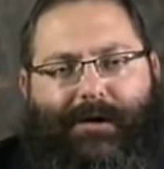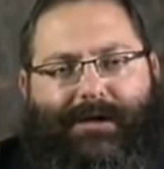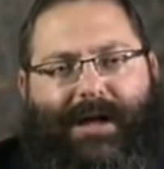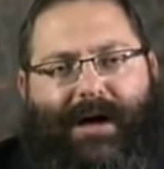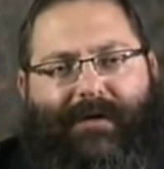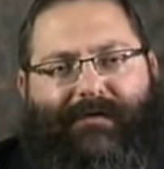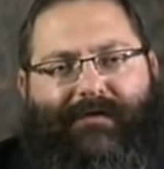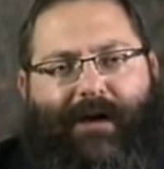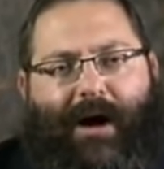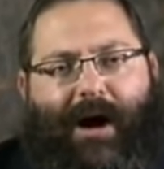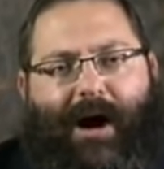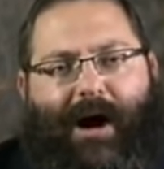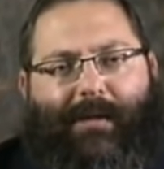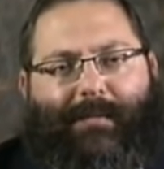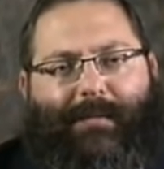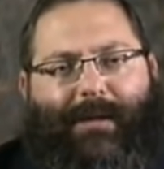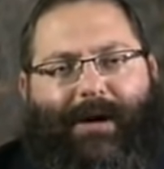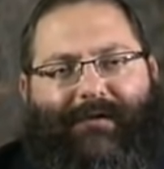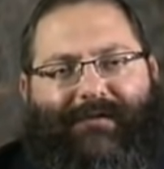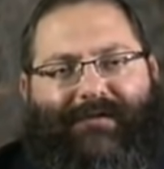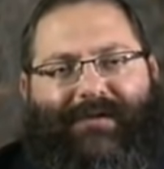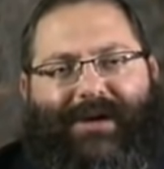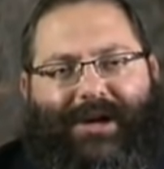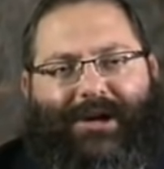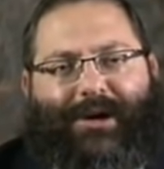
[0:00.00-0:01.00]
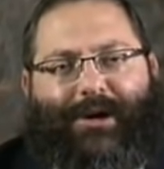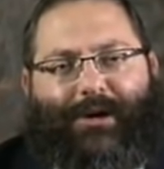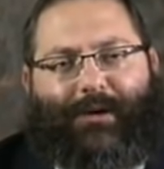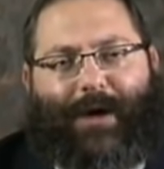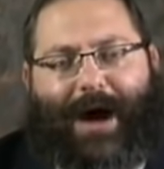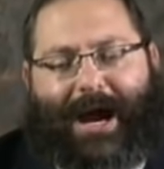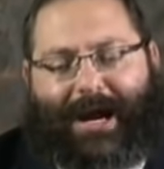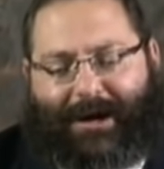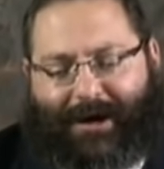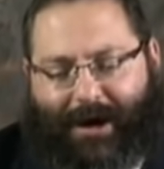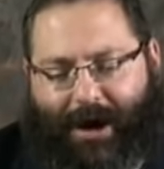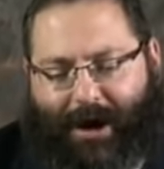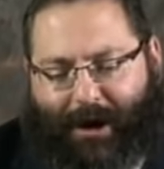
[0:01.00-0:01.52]
Avram Avinu,
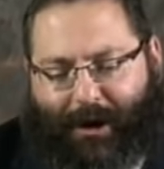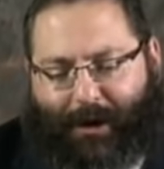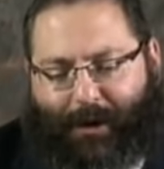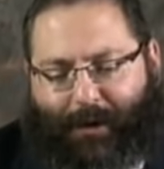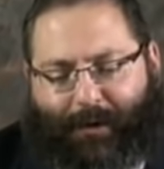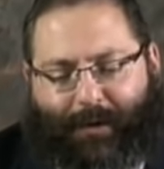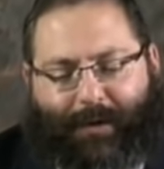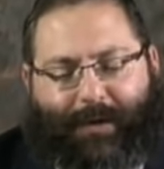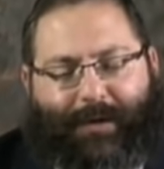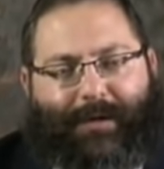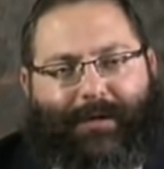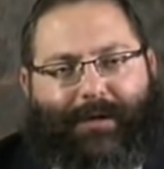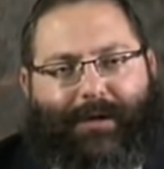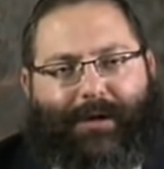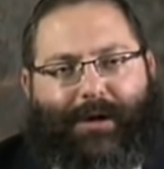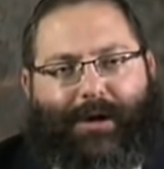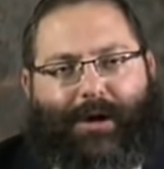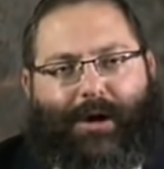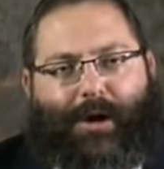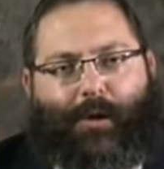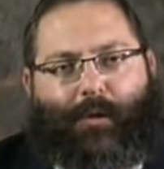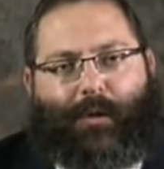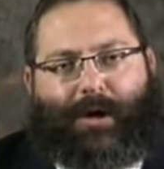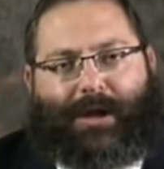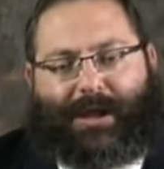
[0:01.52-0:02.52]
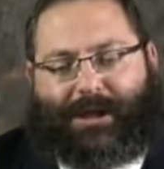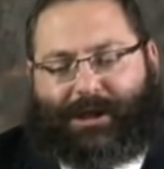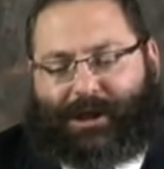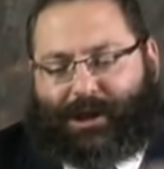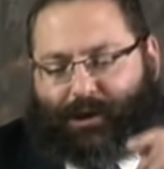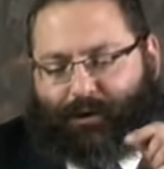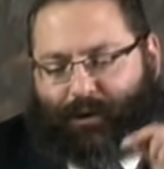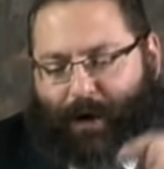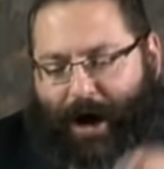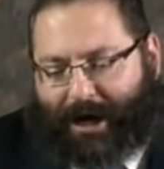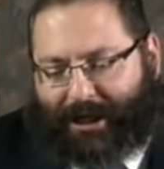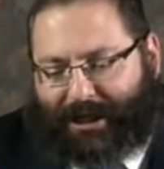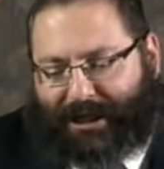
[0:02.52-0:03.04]
I know, will
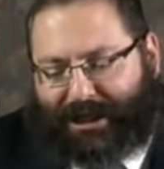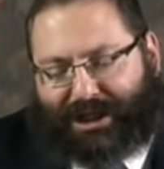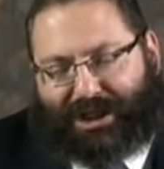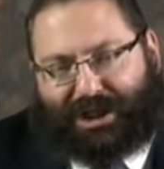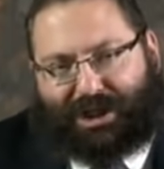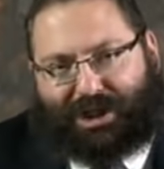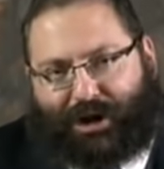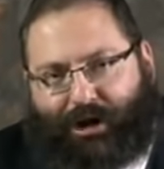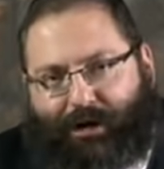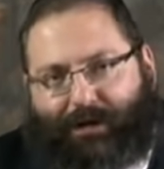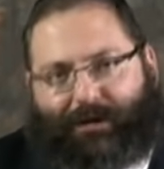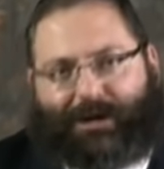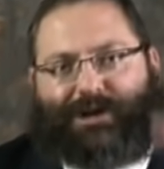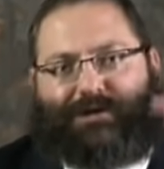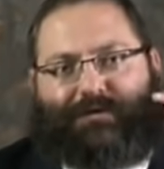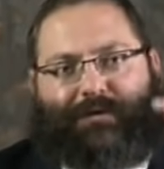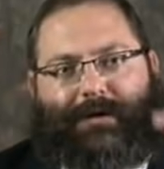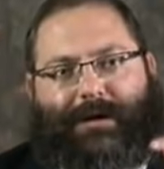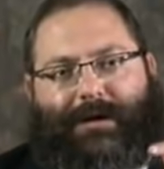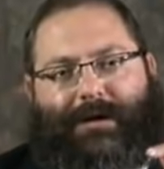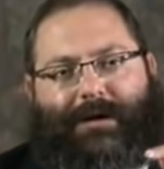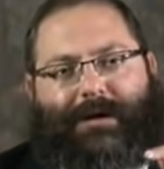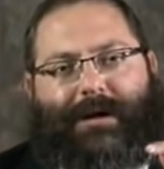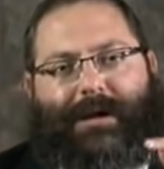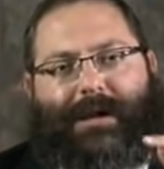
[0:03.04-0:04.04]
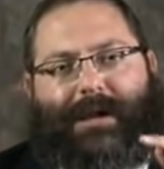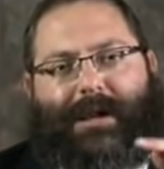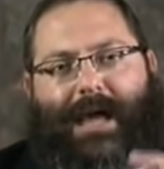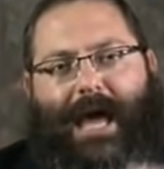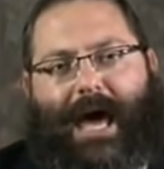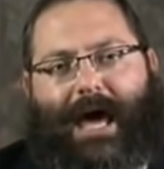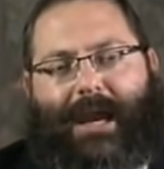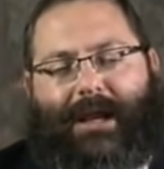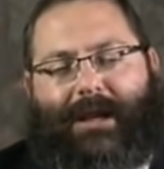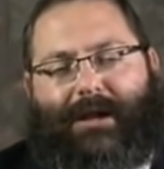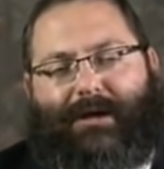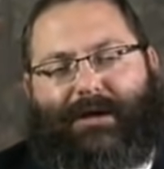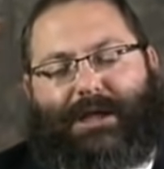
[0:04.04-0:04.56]
instruct his children,
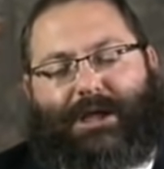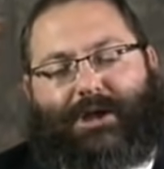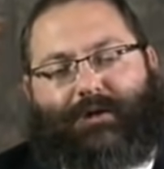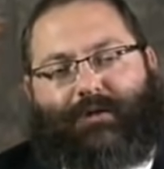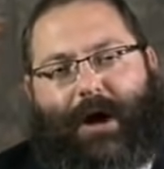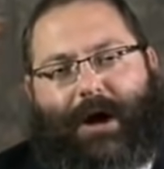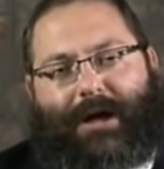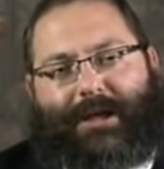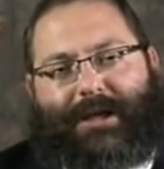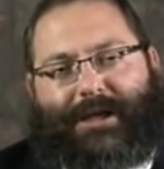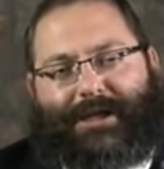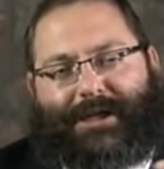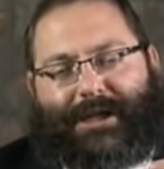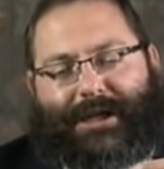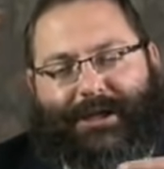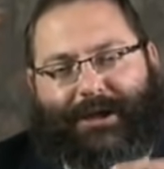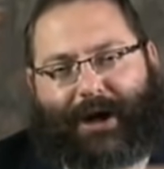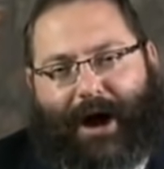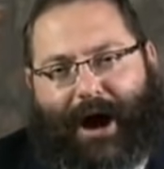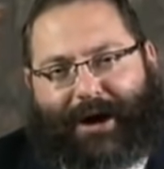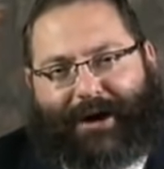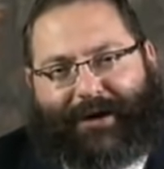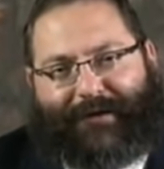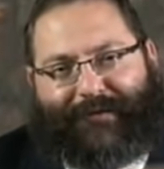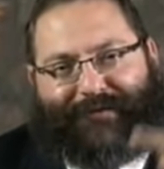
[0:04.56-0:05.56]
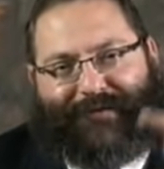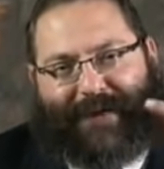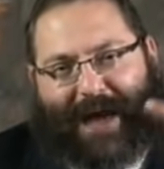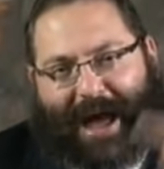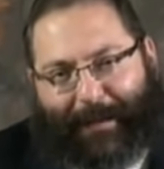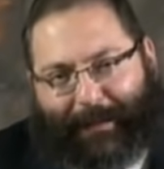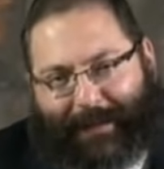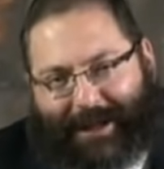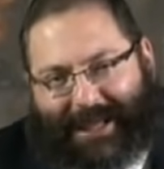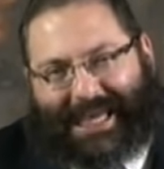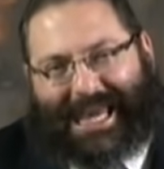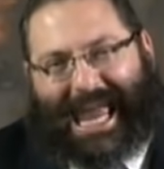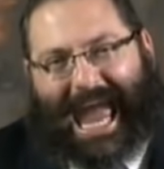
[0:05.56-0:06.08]
and he'll instruct his entire
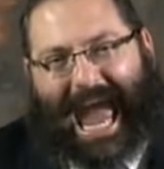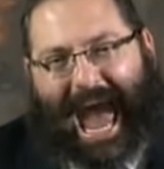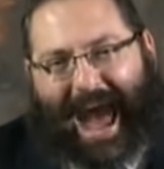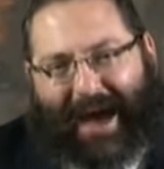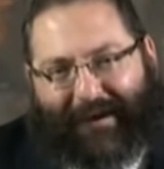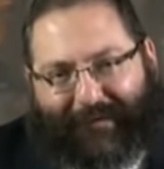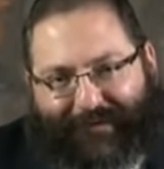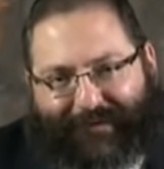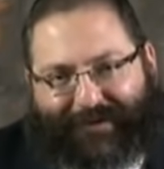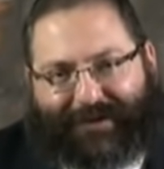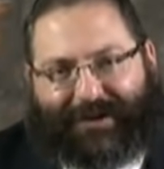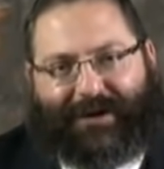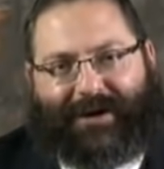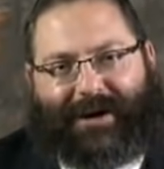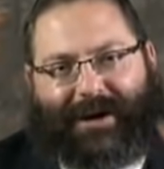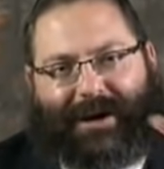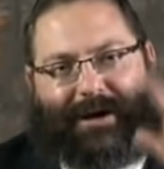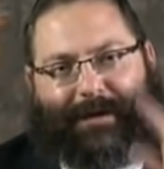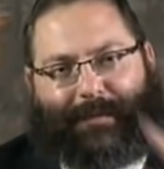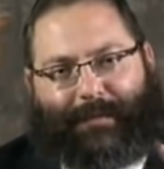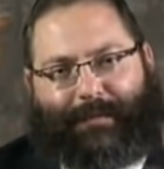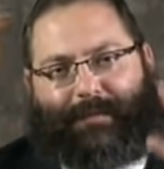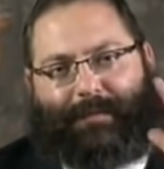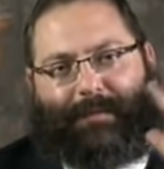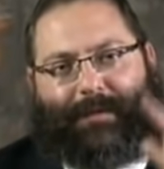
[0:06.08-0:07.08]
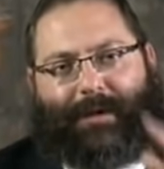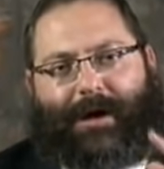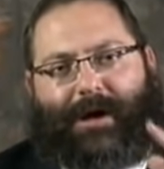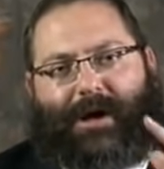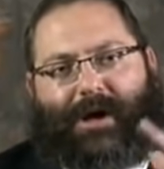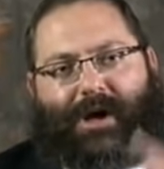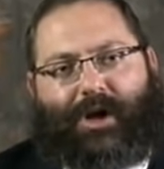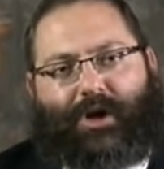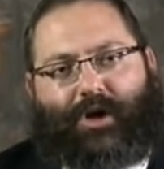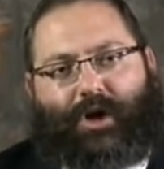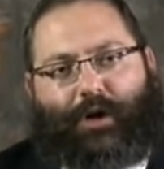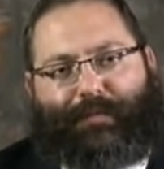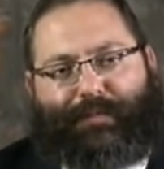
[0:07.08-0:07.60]
family after him
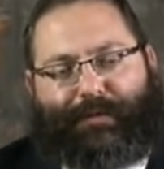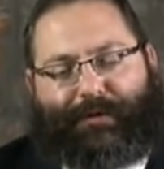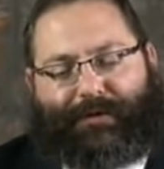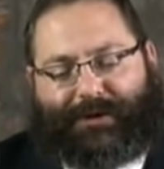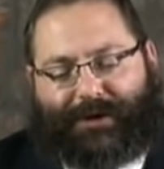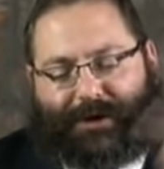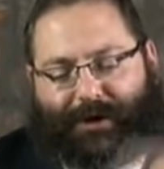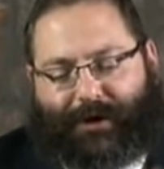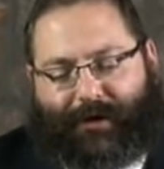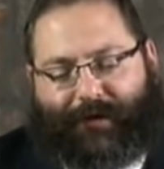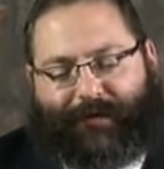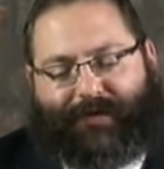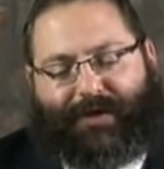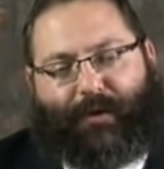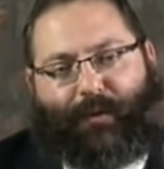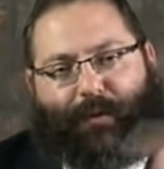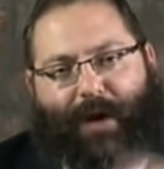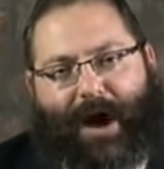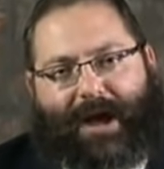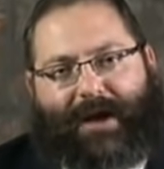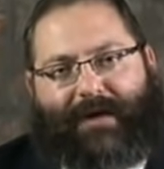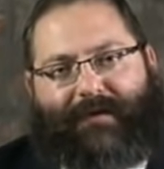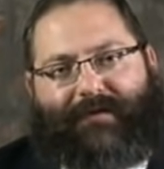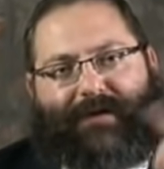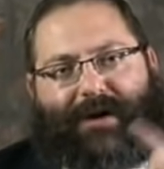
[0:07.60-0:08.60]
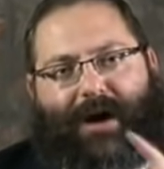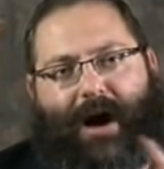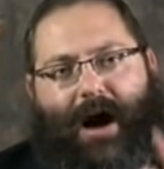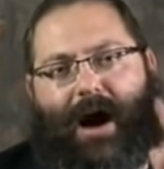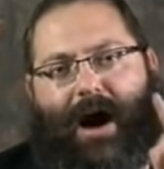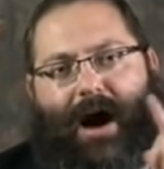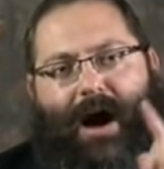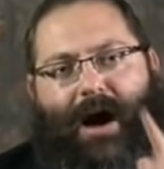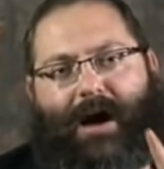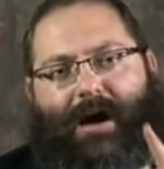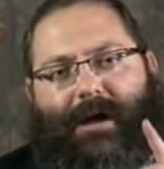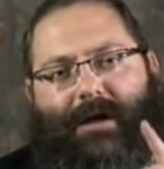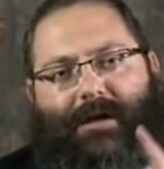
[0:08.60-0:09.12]
to preserve the way of
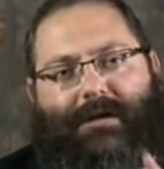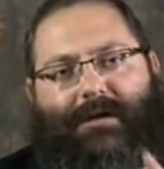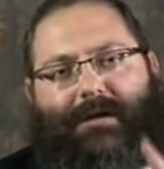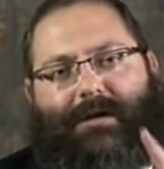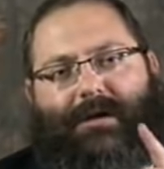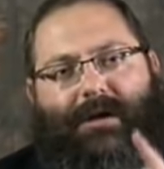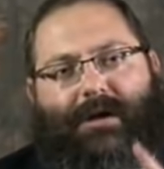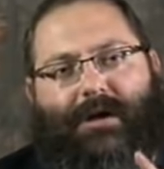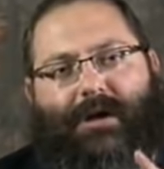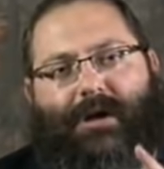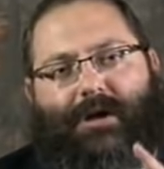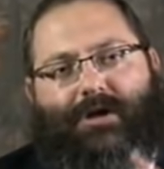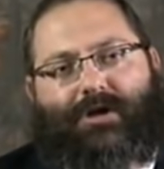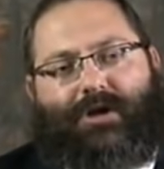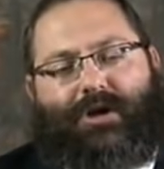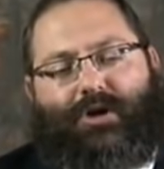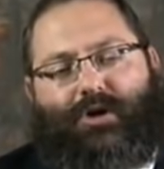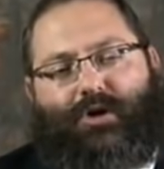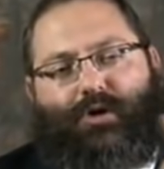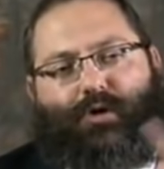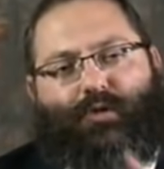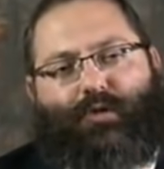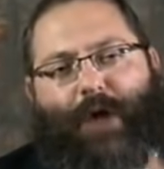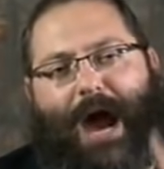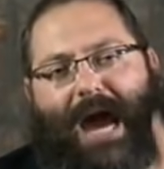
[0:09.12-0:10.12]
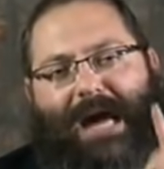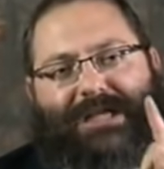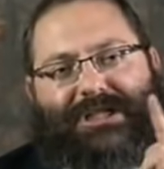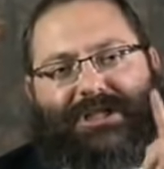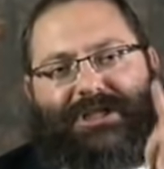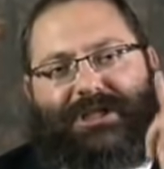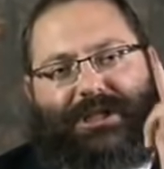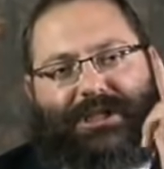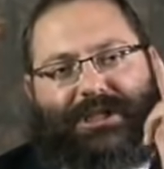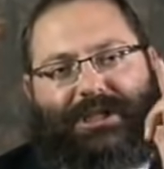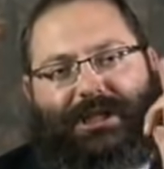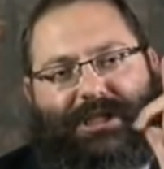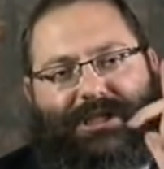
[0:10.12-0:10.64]
God, to do
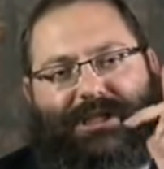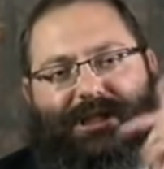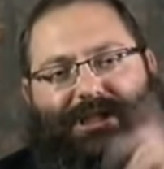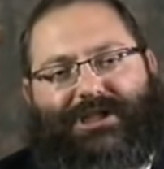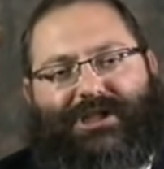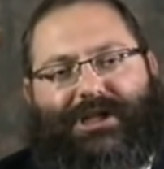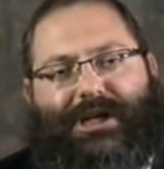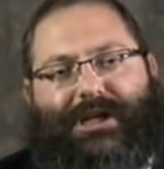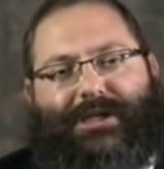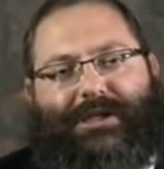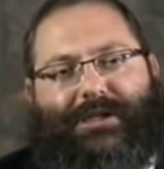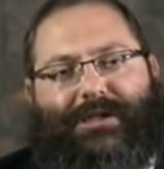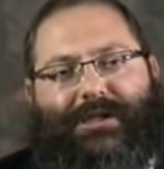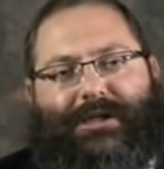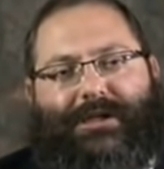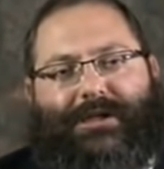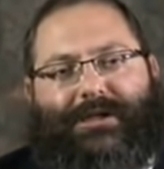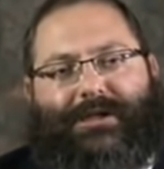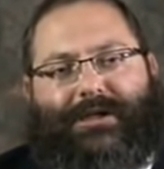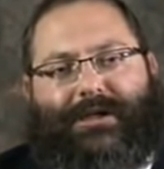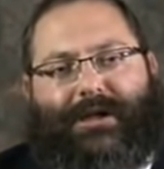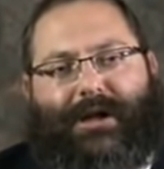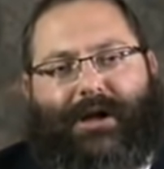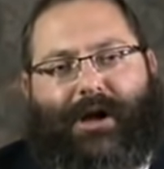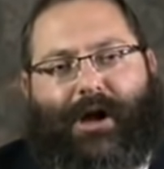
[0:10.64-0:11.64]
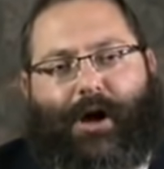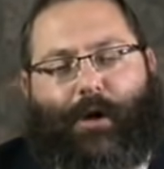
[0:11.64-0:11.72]
righteousness and justice.